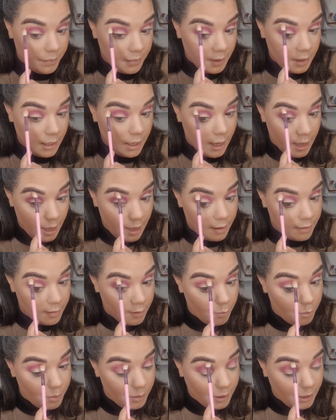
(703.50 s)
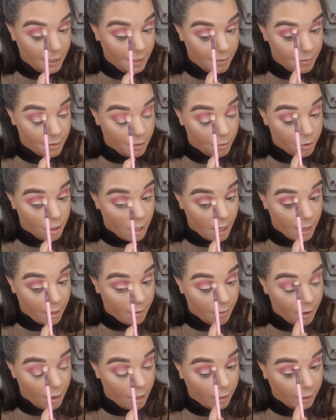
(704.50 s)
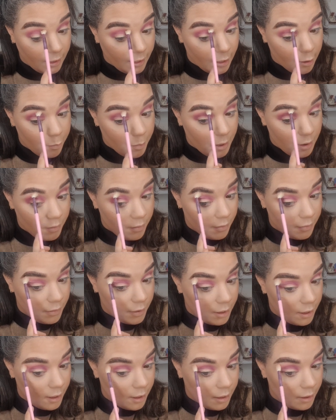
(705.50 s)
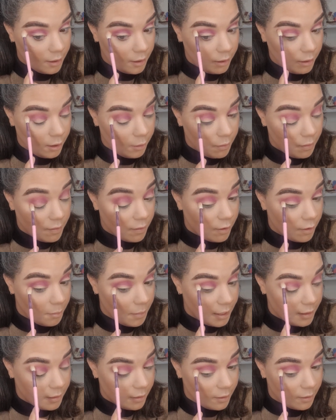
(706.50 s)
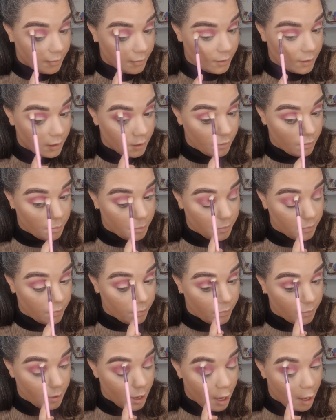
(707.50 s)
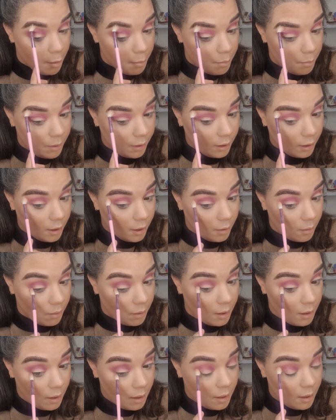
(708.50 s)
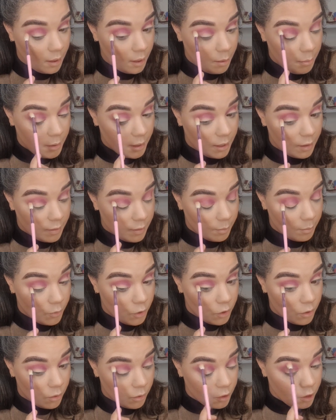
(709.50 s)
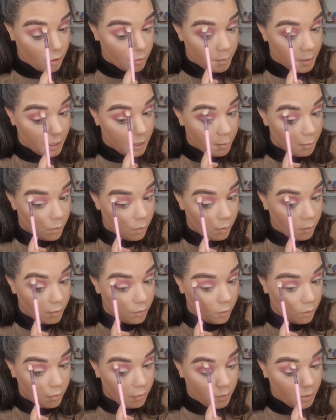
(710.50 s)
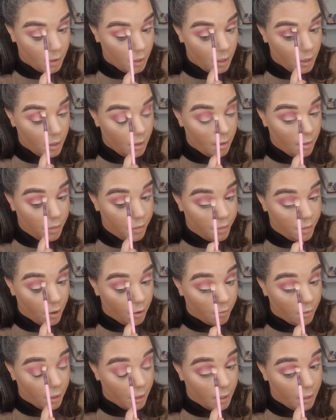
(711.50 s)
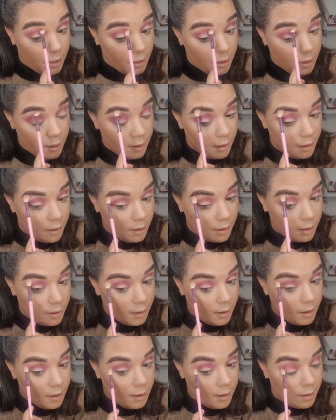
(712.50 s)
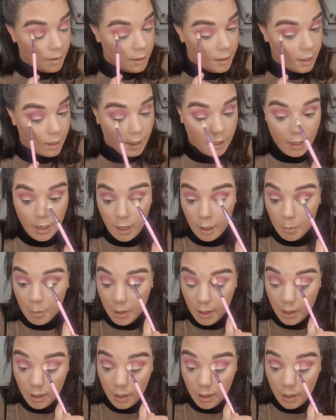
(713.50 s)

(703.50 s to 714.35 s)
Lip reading: yeah, so please do check her out. I'll link both of her Lois Cosmetics videos below, because I'm sure she's being more sort of thorough than I am.